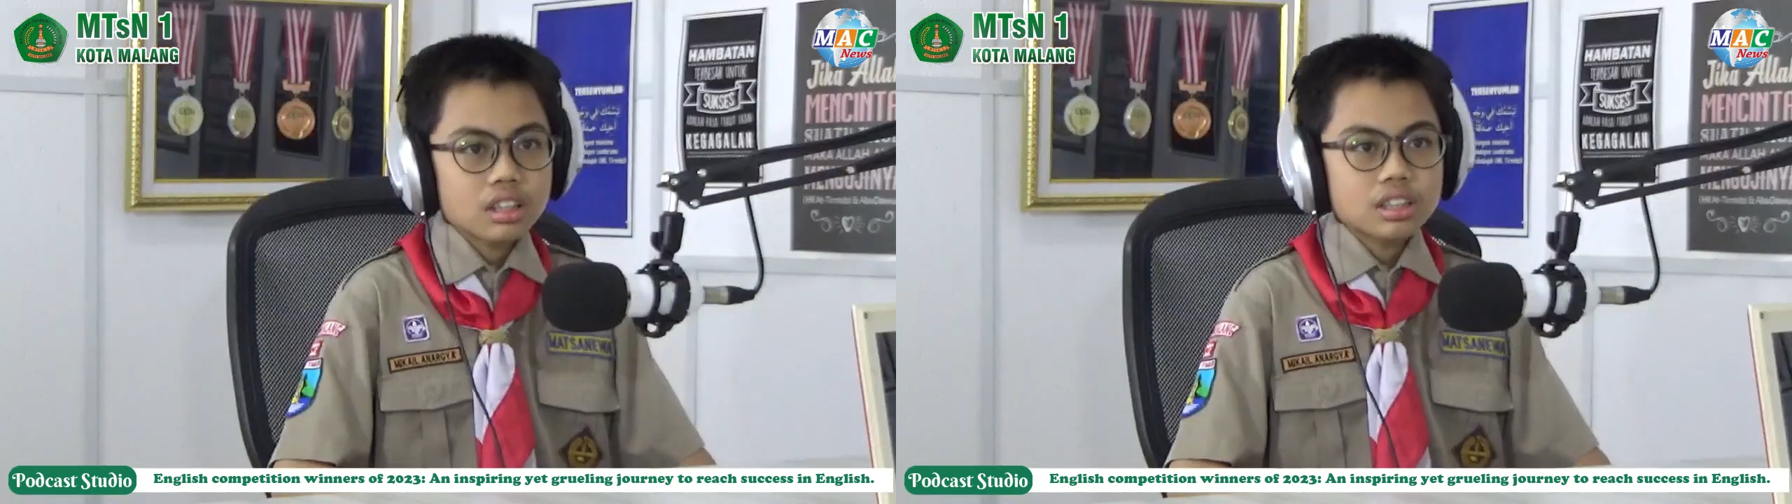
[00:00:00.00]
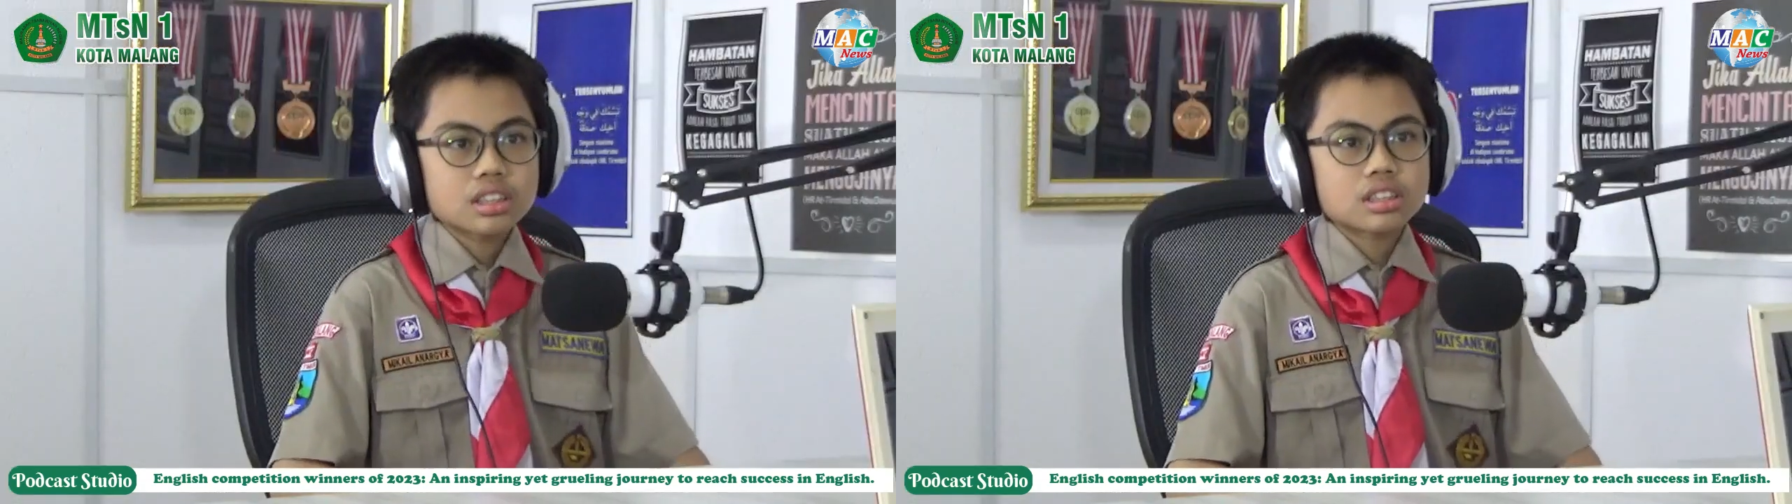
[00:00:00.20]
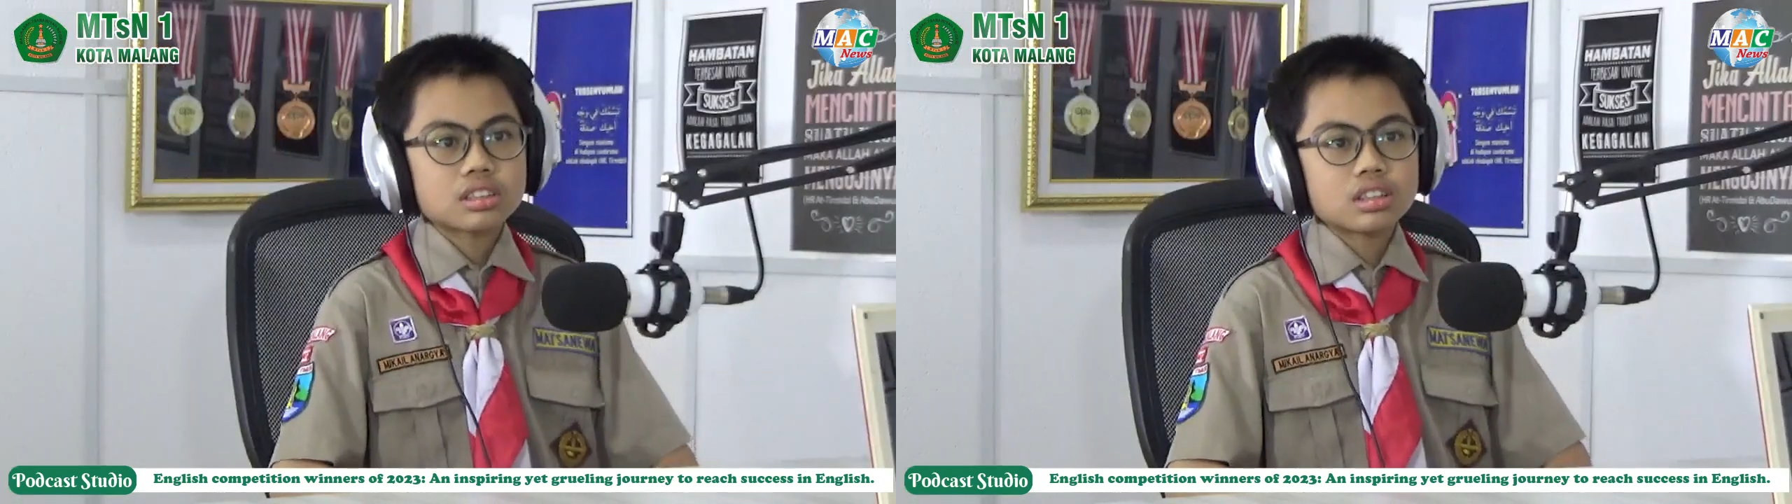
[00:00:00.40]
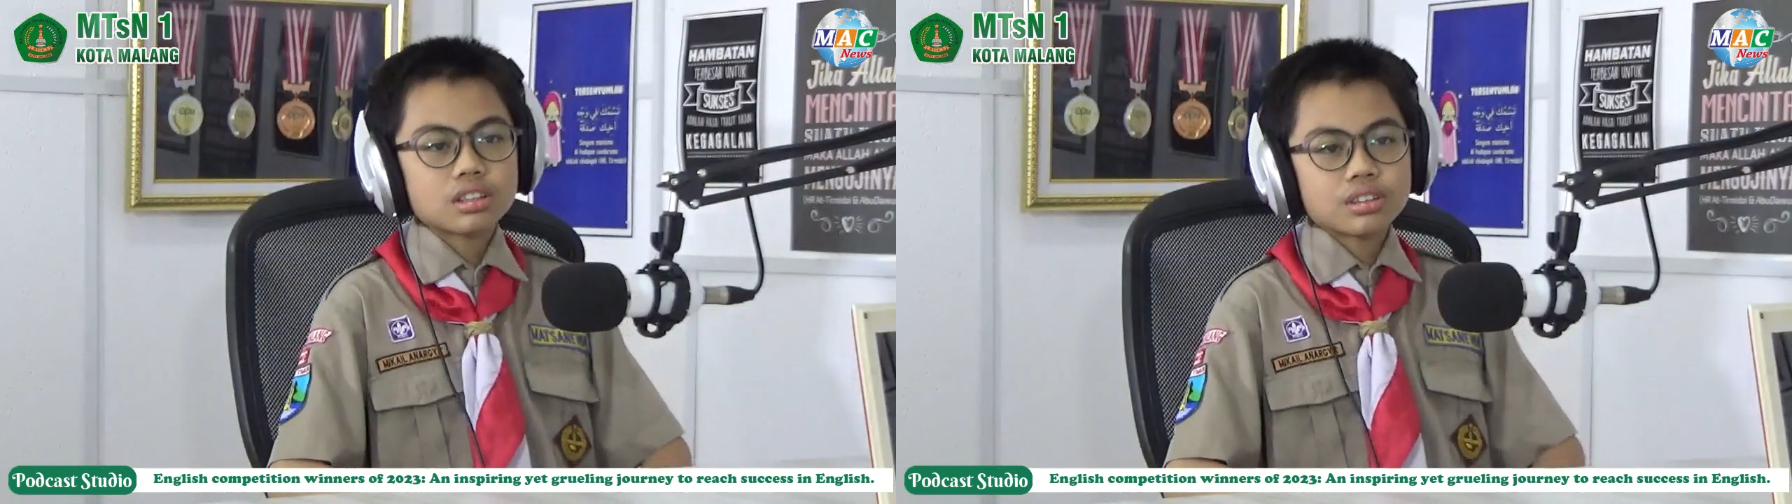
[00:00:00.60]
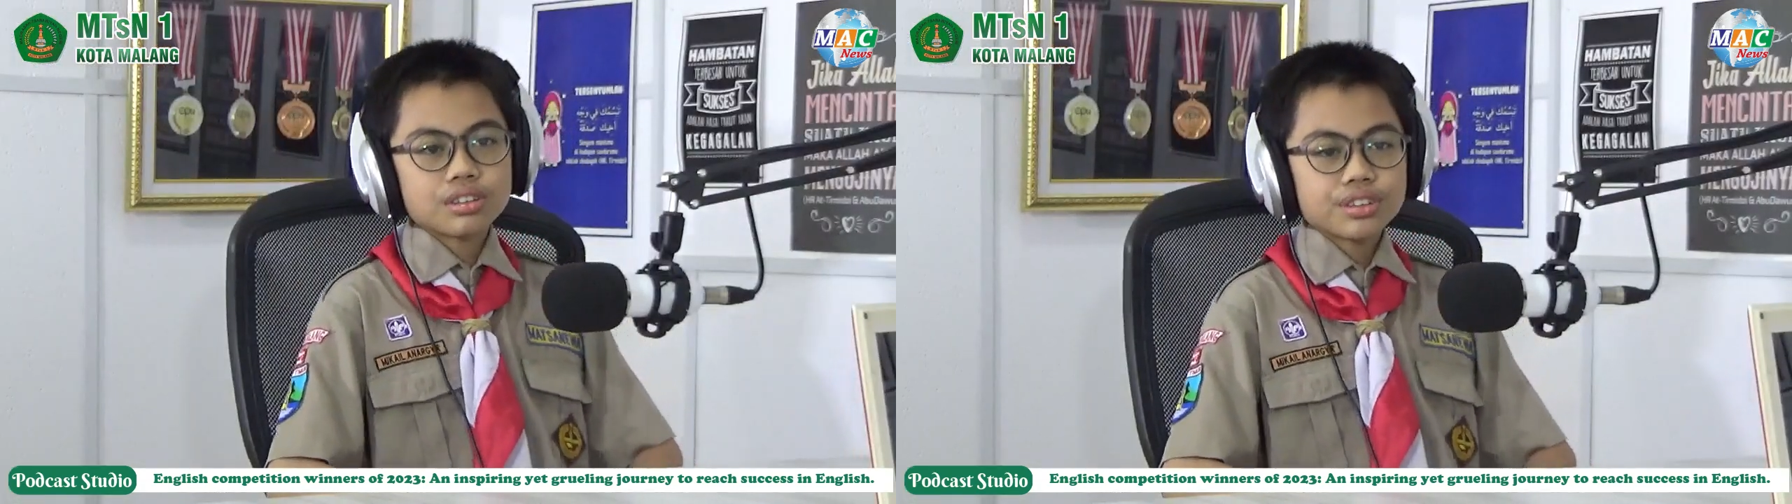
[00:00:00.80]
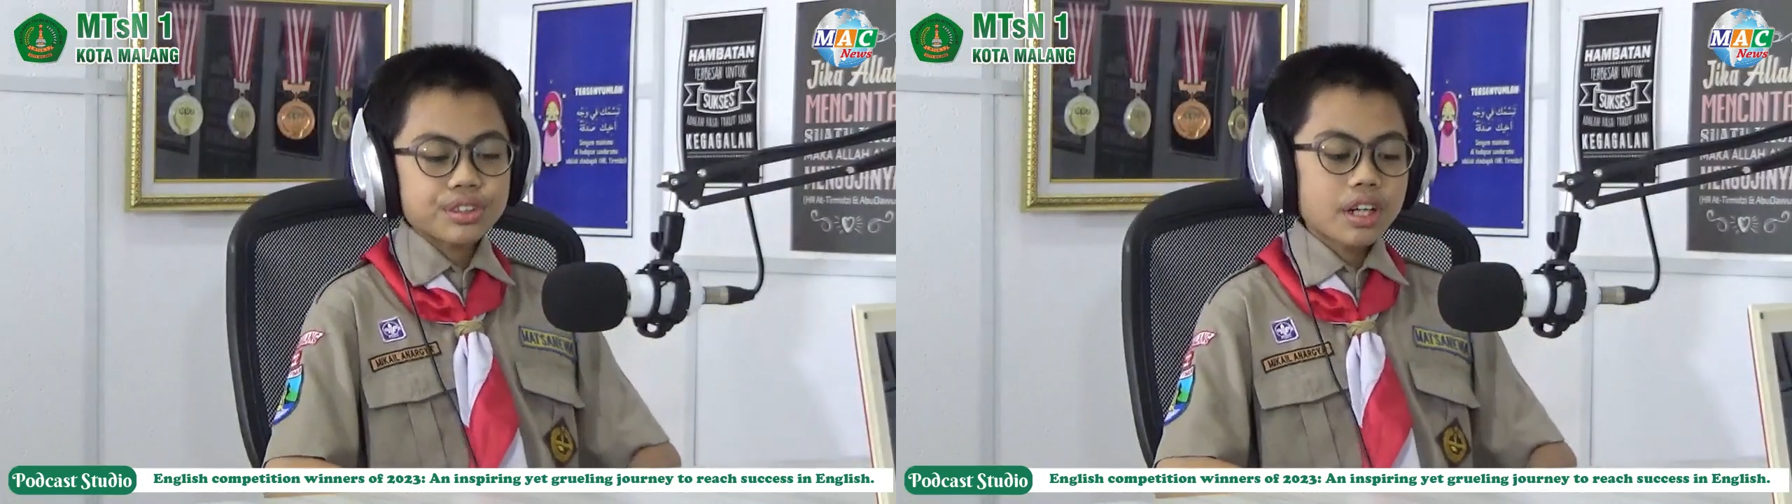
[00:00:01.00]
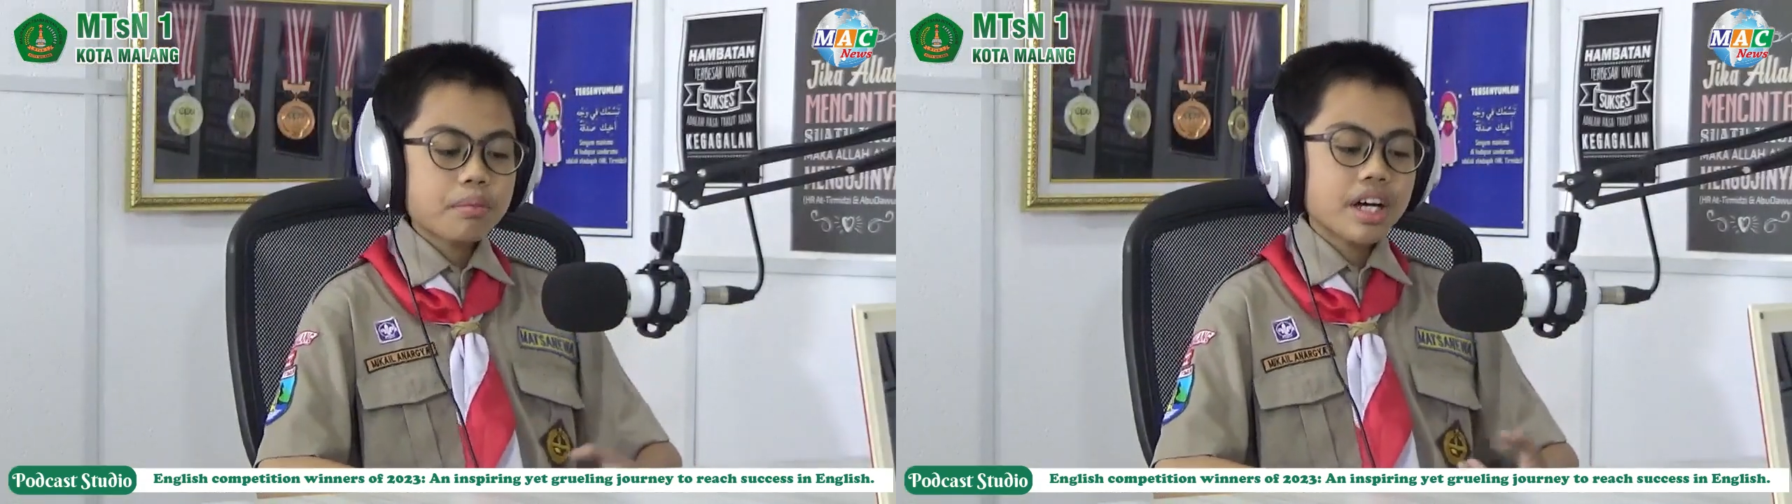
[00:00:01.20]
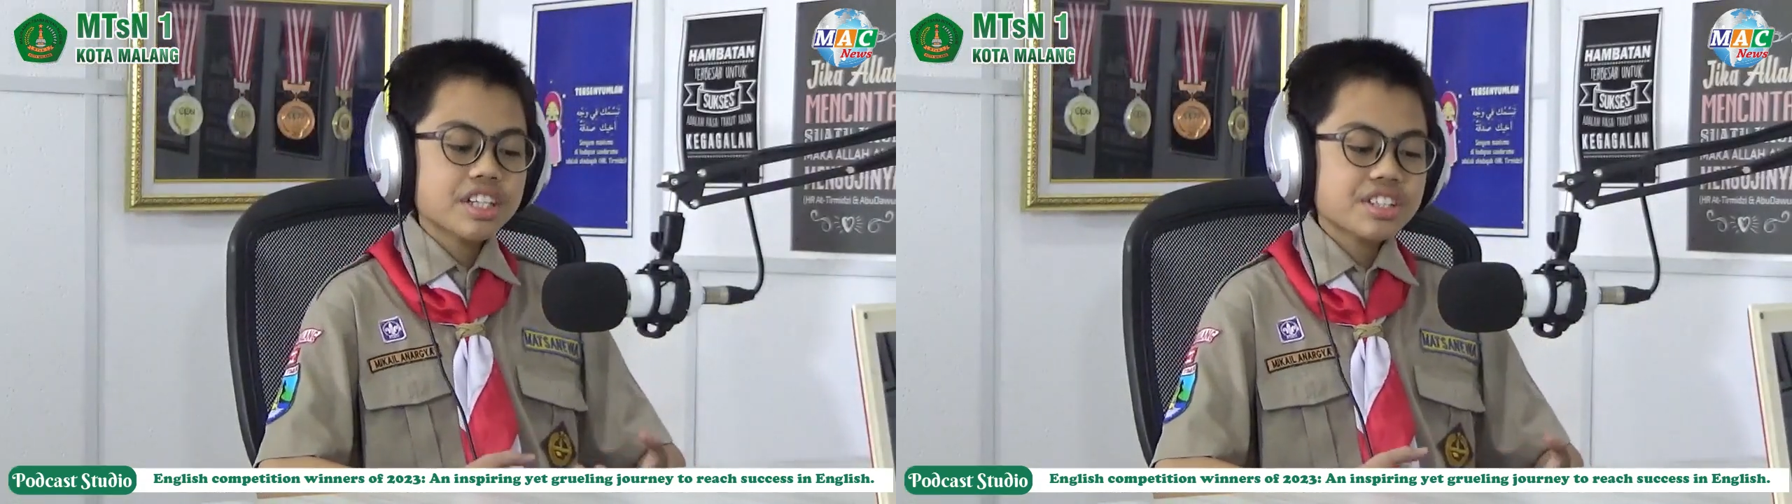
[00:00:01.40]
So throughout
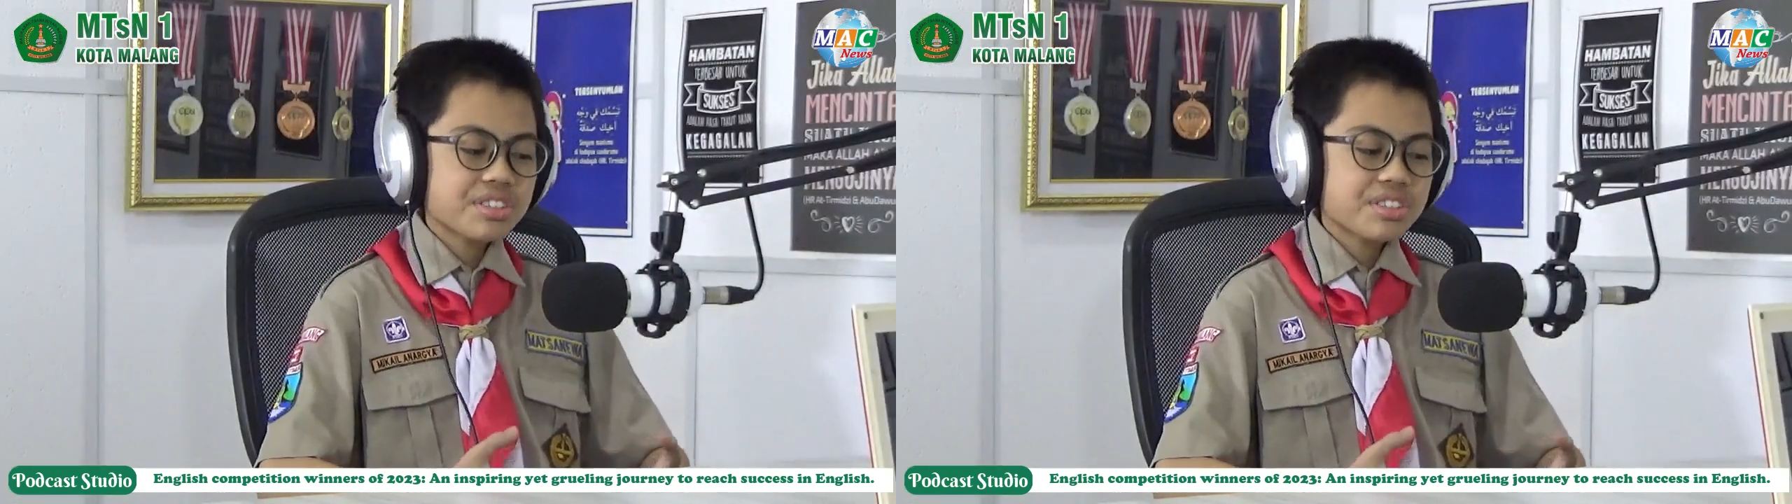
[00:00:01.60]
my